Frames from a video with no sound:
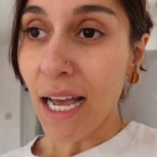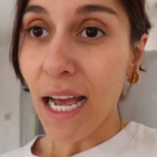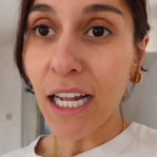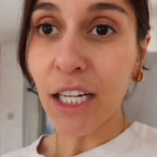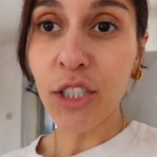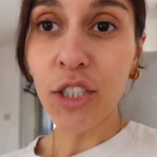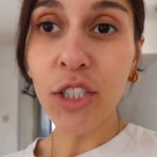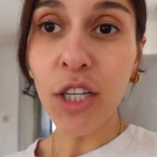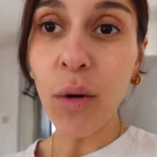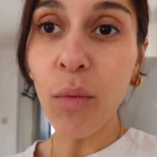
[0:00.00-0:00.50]

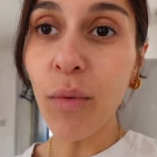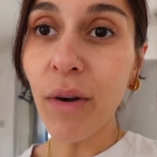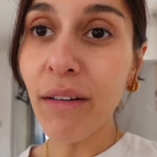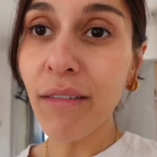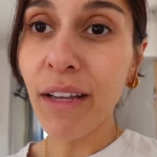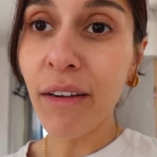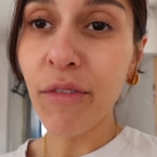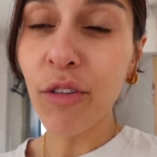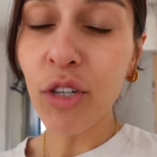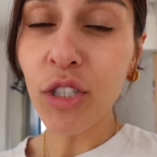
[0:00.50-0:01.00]
And don't
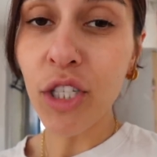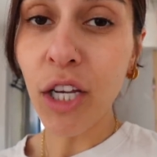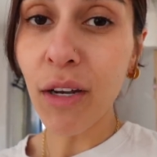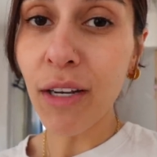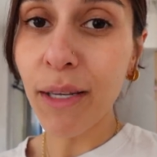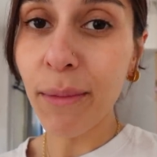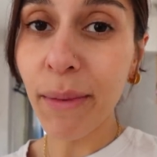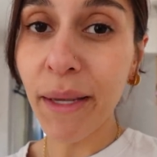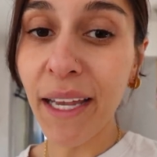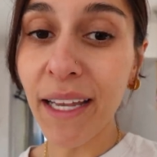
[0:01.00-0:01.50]
worry if you're
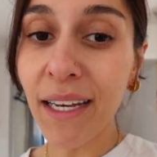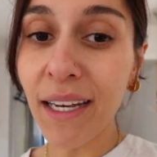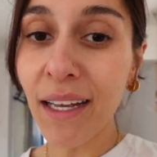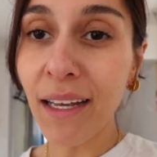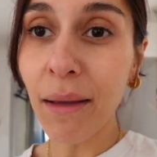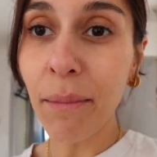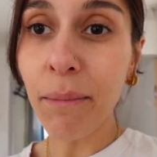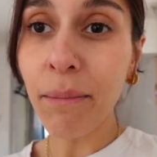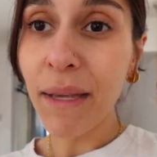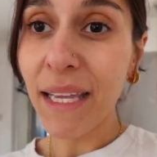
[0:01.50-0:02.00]
totally
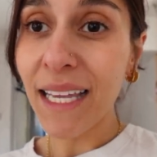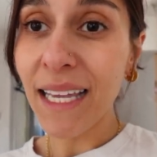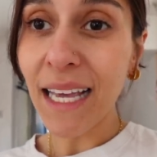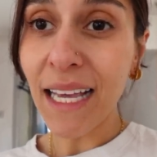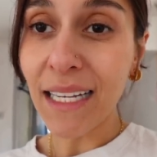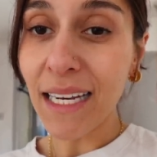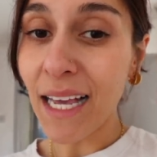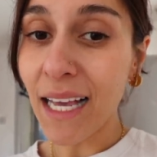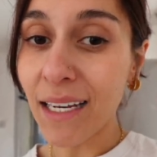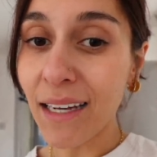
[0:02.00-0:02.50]
beginner. Me
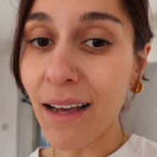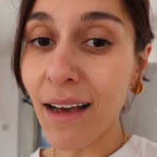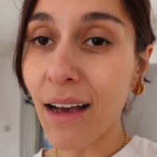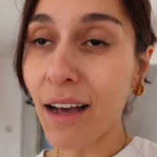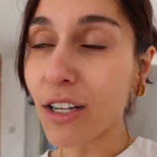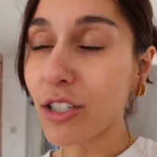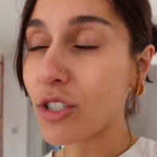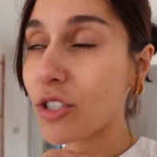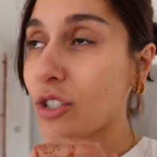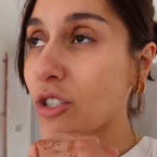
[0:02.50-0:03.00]
and Hannah
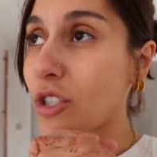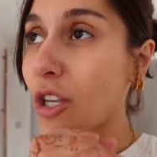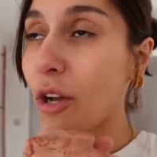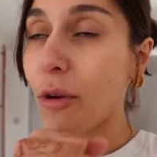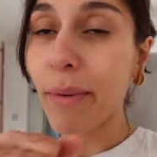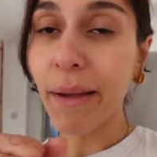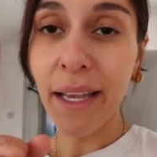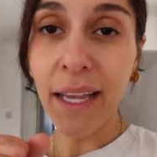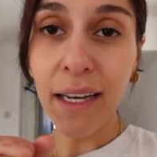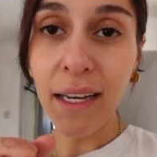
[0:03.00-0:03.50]
are so
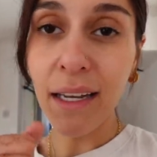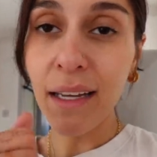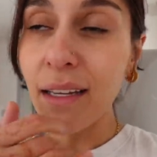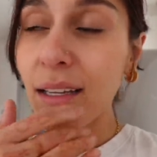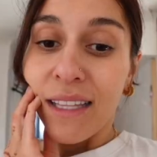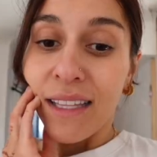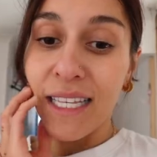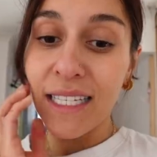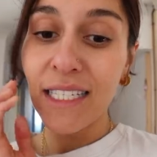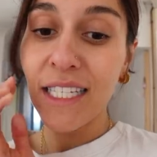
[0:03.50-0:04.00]
beginner.
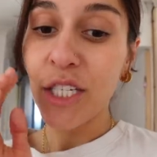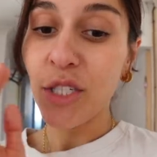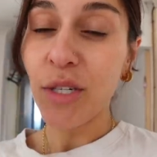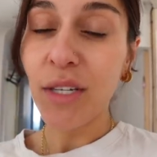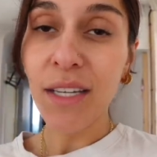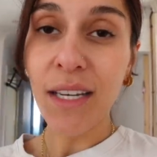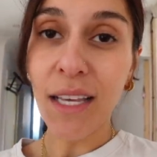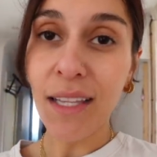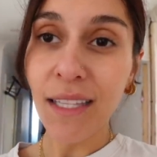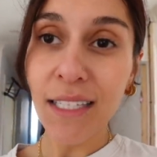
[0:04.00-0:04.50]
There's
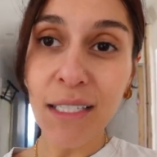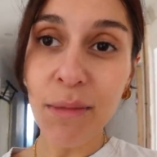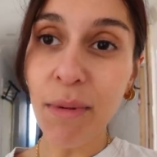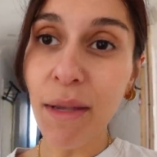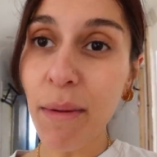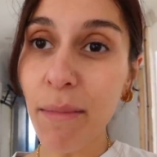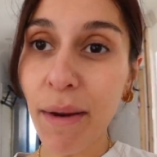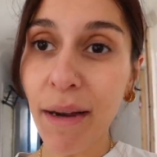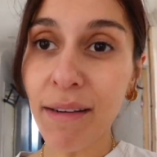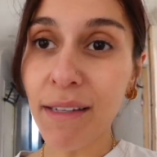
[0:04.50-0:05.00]
literally nothing to be
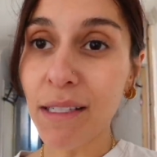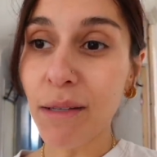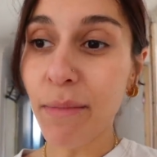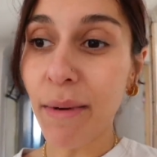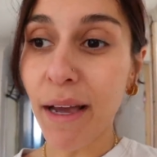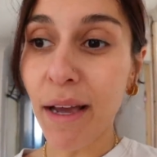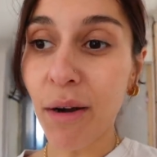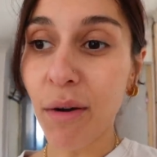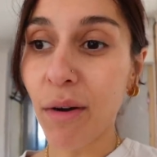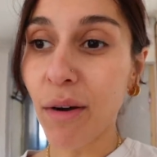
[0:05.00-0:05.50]
embarrassed
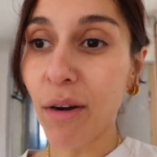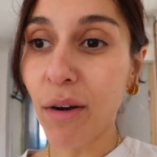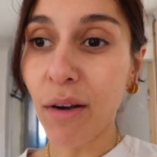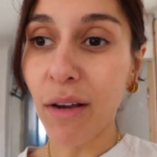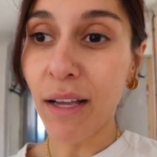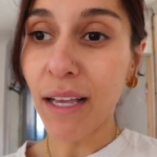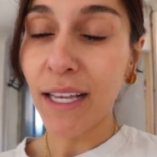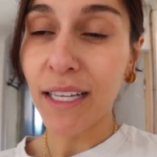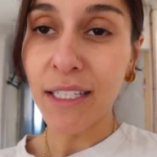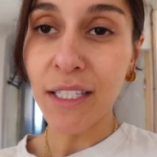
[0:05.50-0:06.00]
about.
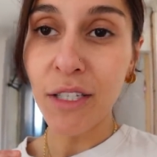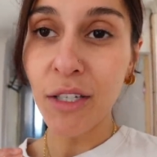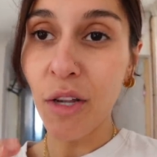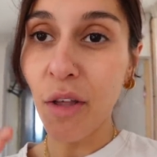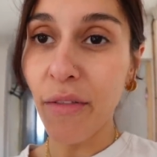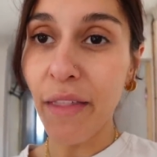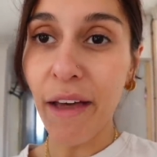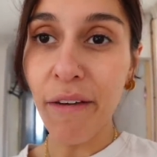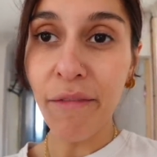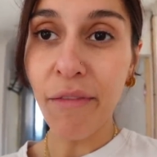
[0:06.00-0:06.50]
It's
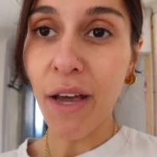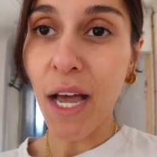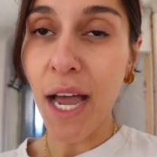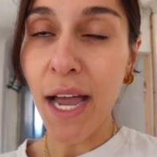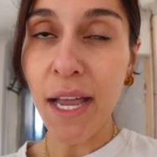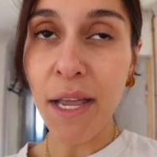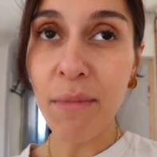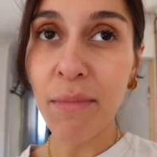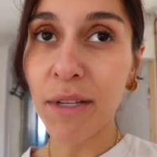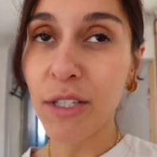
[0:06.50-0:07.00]
not that
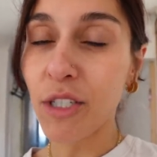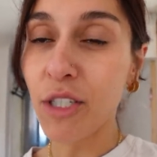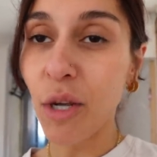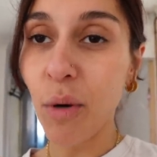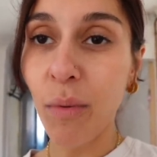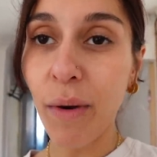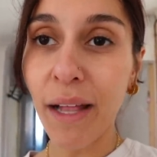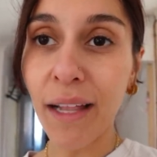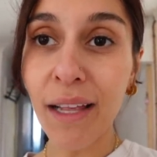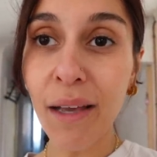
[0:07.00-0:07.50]
vibe. It's so
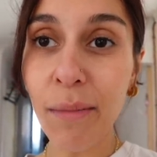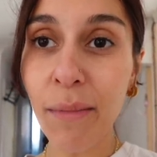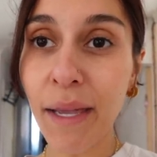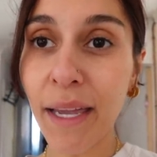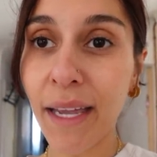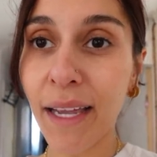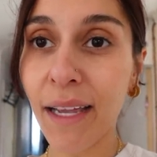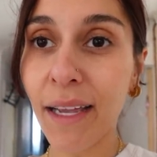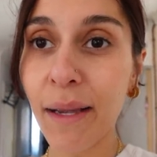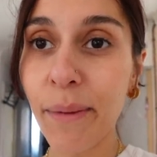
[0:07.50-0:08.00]

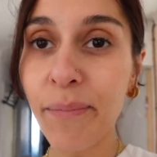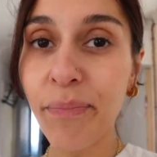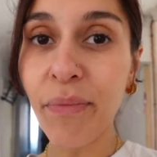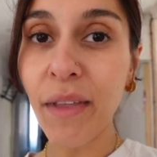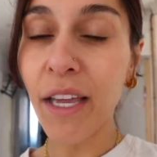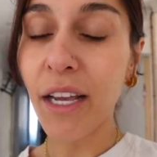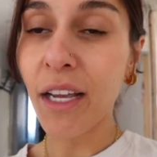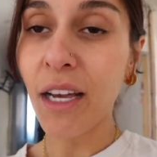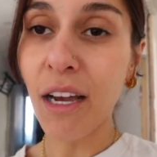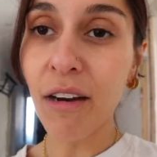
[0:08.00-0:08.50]
welcoming,
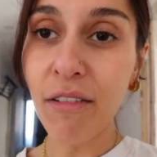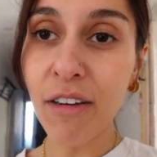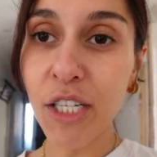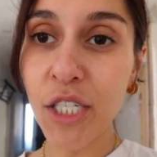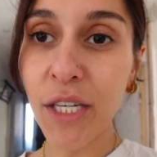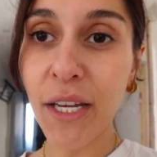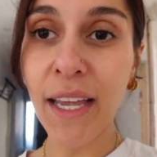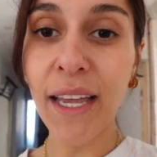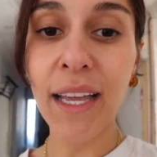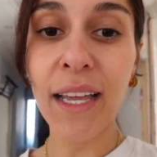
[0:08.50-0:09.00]

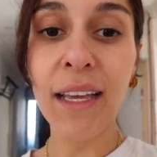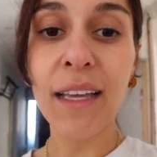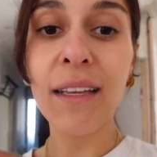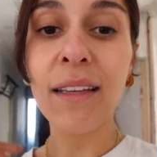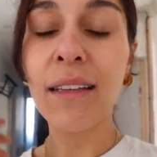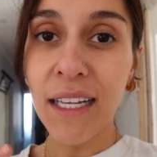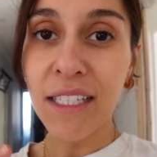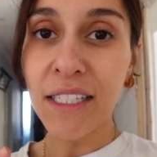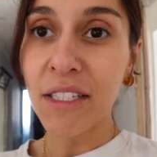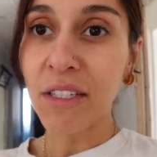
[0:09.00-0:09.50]
encouraging.
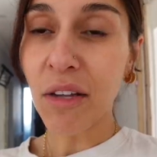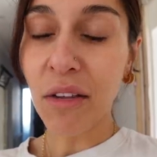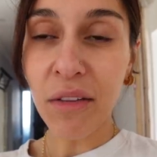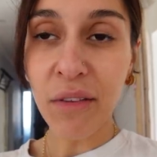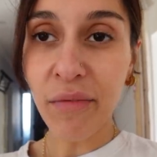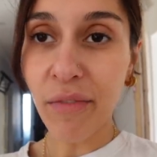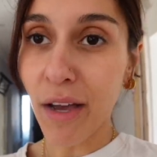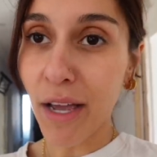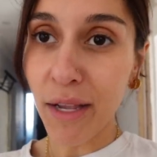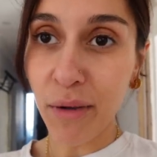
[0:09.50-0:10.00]
It's not
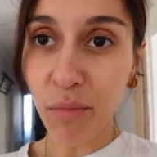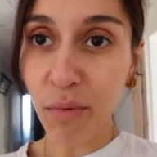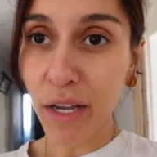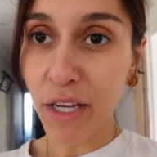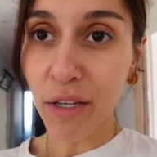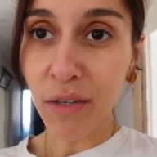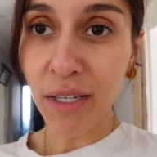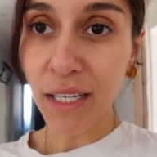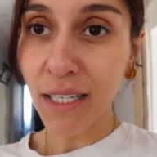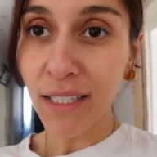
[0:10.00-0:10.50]
the vibe where
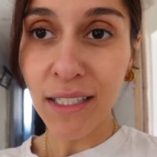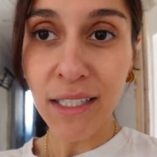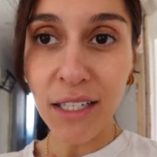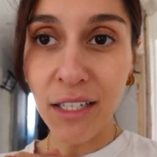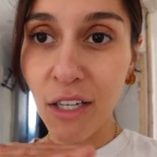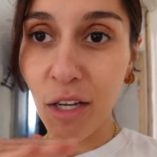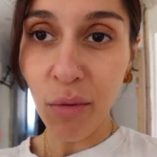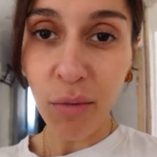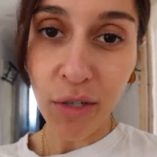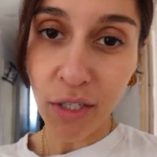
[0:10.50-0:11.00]
you need to
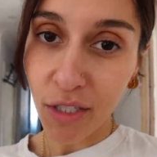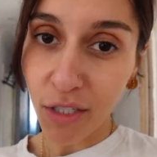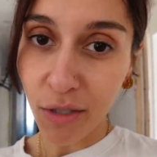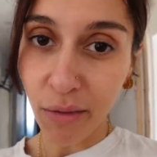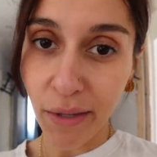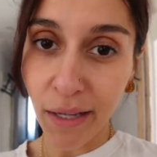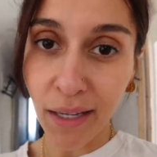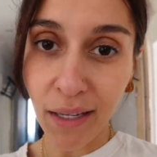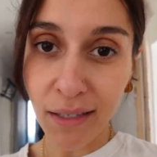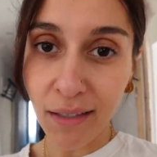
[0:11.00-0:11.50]
know what you're
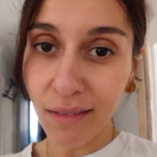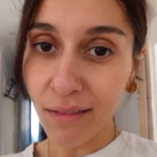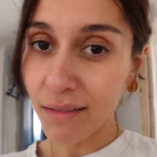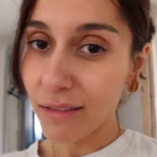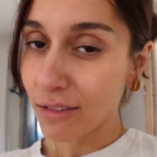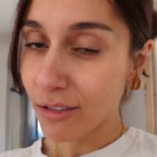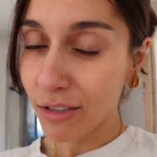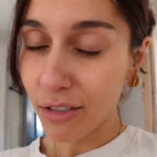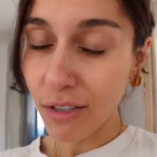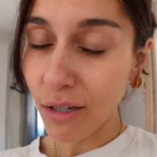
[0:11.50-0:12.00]
doing.
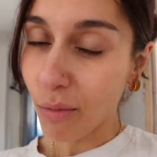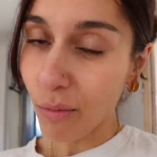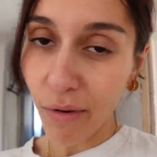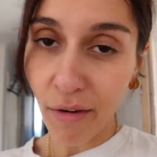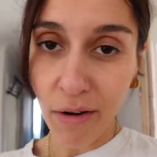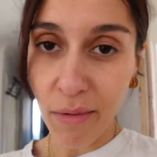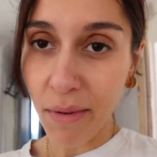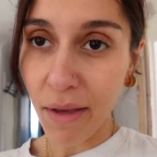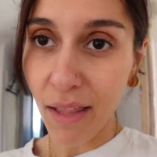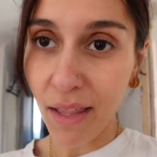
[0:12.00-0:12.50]
Don't
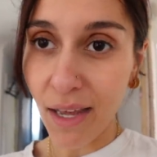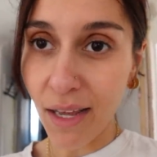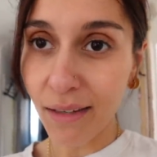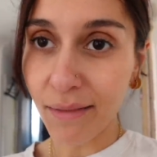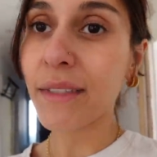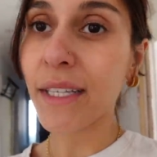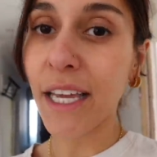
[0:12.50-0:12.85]
worry about that.